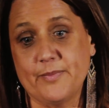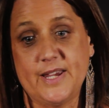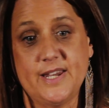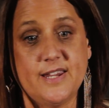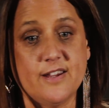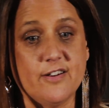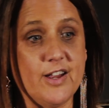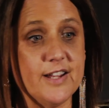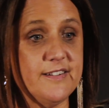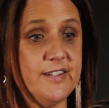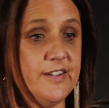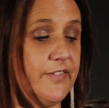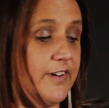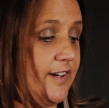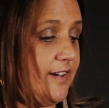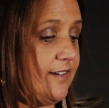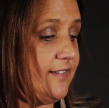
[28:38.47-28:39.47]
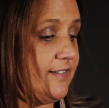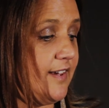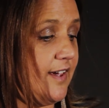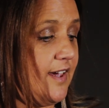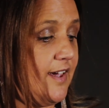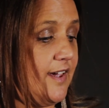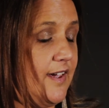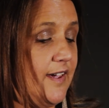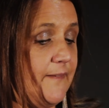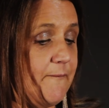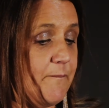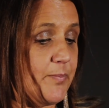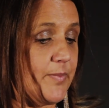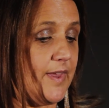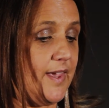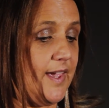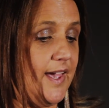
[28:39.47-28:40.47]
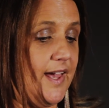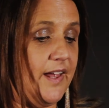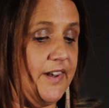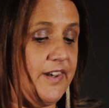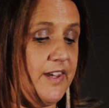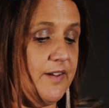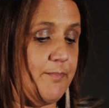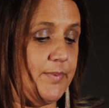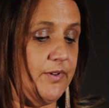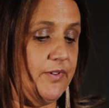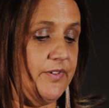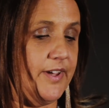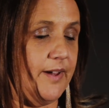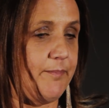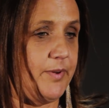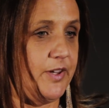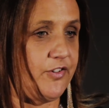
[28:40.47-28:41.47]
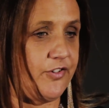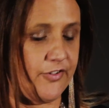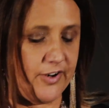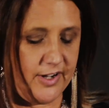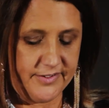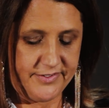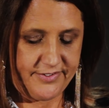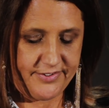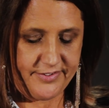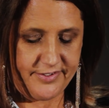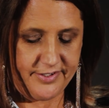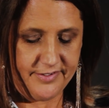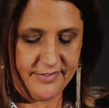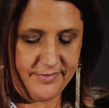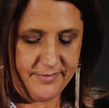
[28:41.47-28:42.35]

media activities, how do you build up your trust?